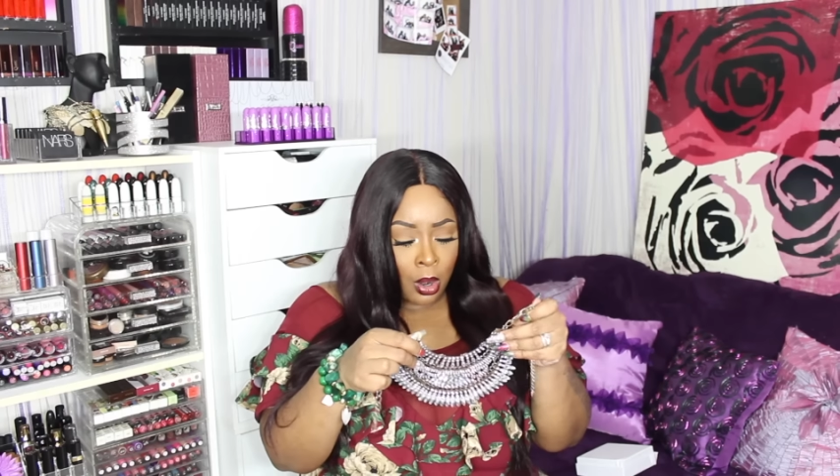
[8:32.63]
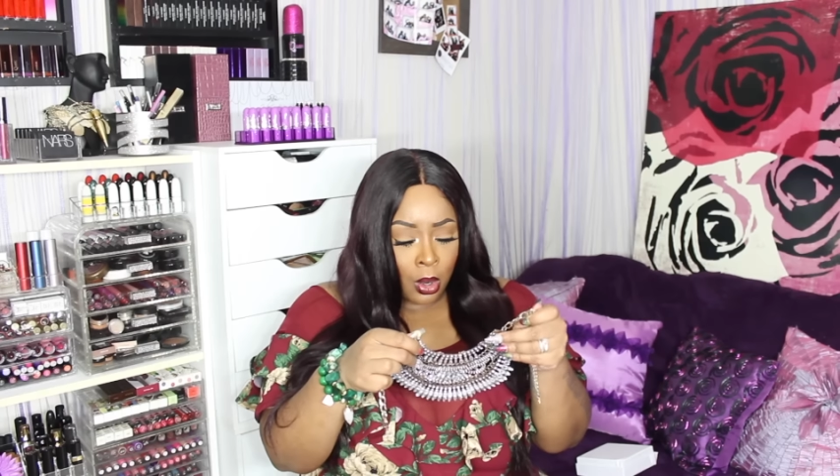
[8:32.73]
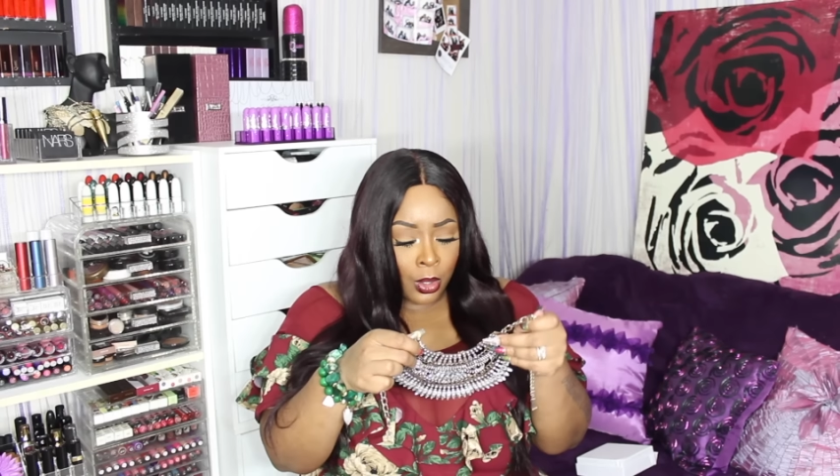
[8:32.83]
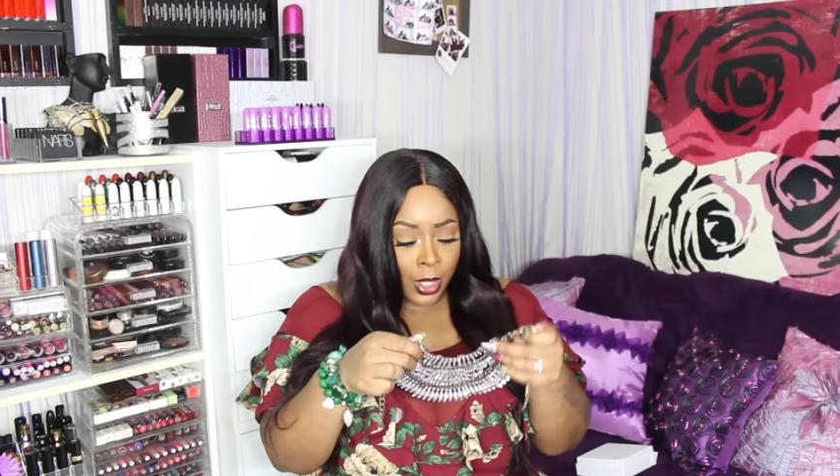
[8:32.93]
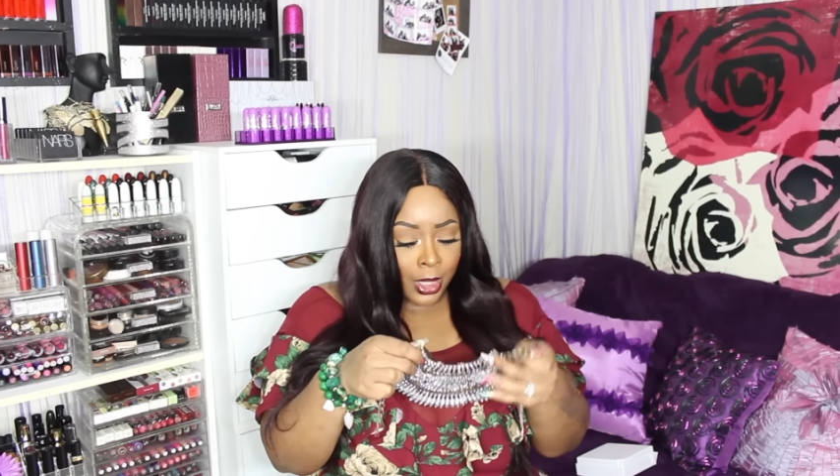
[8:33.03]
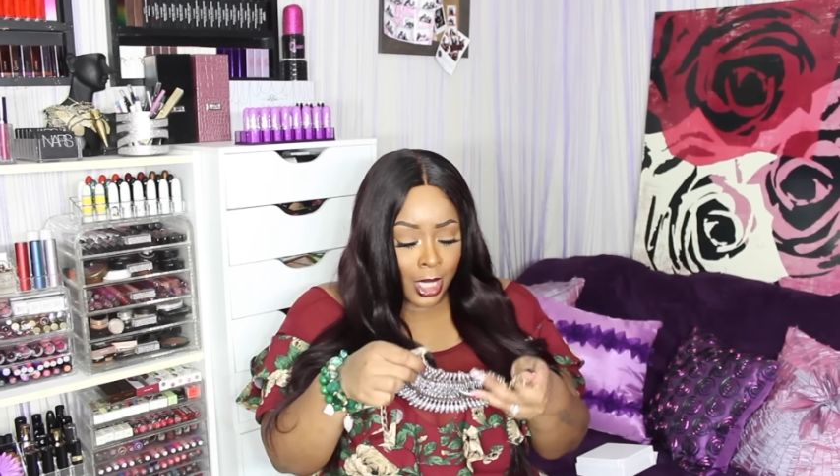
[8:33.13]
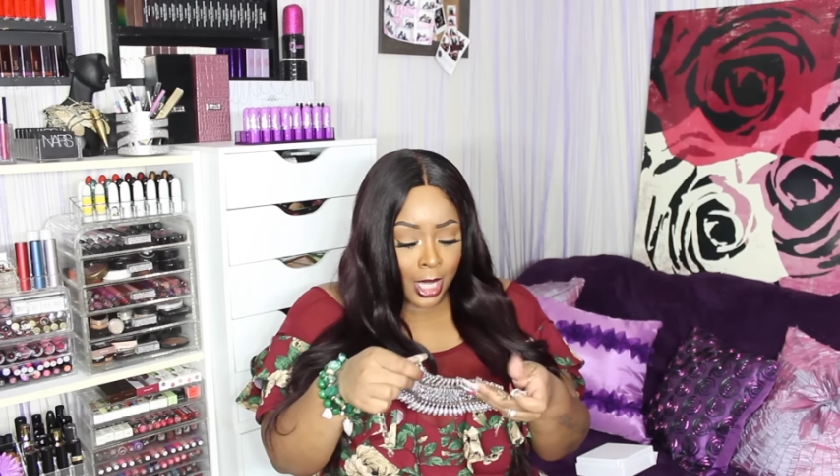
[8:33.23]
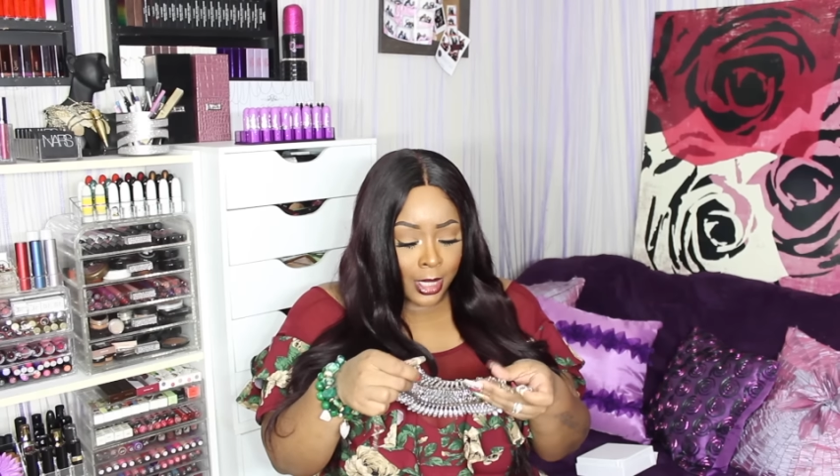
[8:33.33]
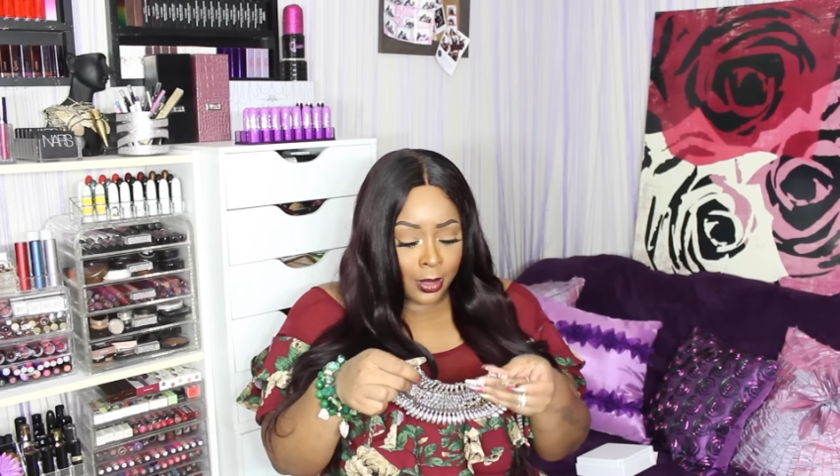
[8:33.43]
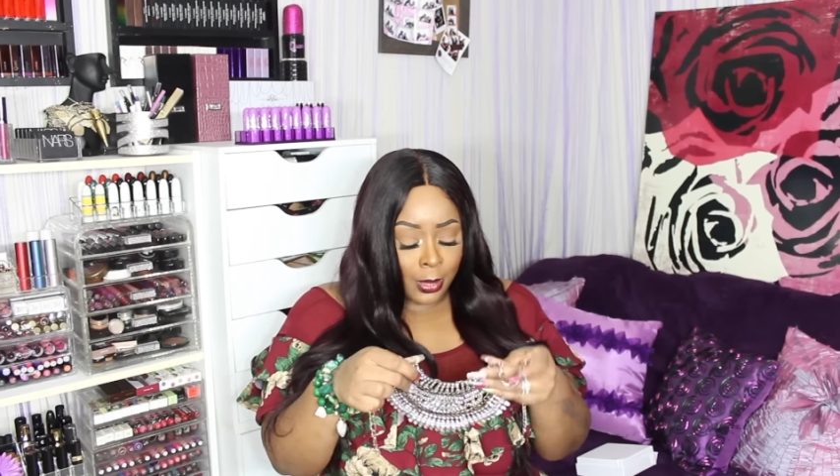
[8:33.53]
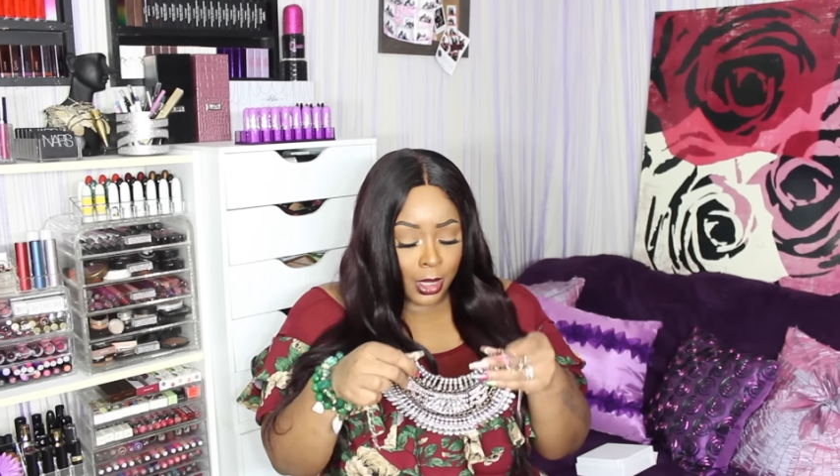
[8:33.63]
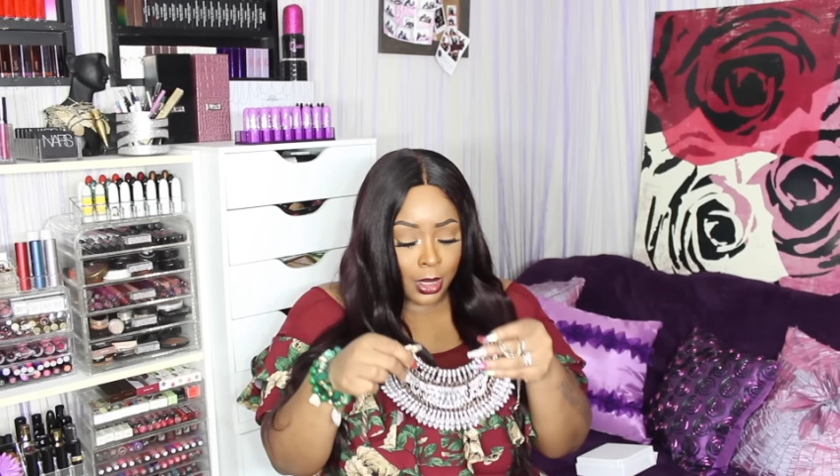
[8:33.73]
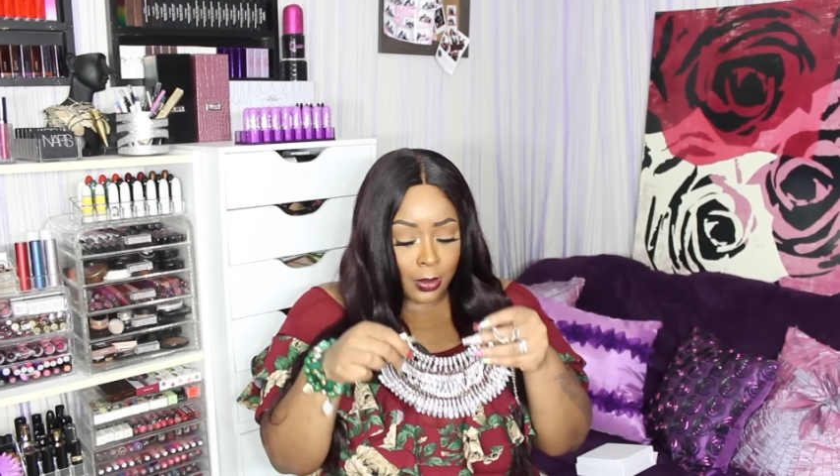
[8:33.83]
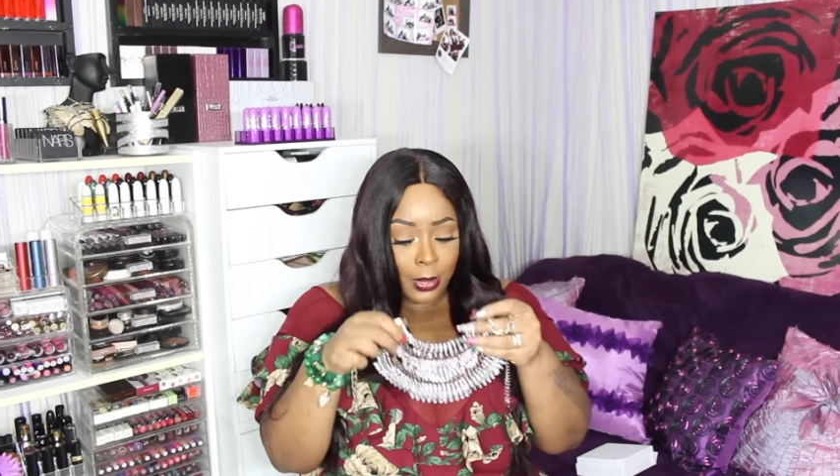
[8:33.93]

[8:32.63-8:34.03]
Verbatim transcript: or that's how it's meant to